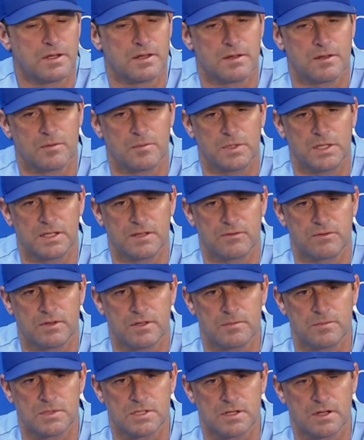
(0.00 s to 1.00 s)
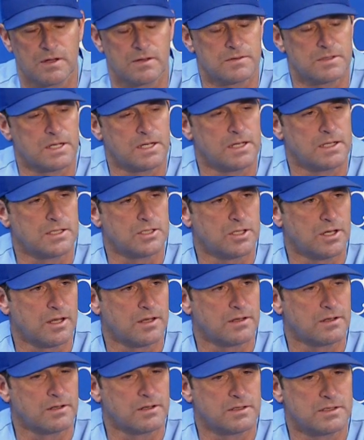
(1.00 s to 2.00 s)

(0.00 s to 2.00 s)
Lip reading: their belief in themselves and in each other.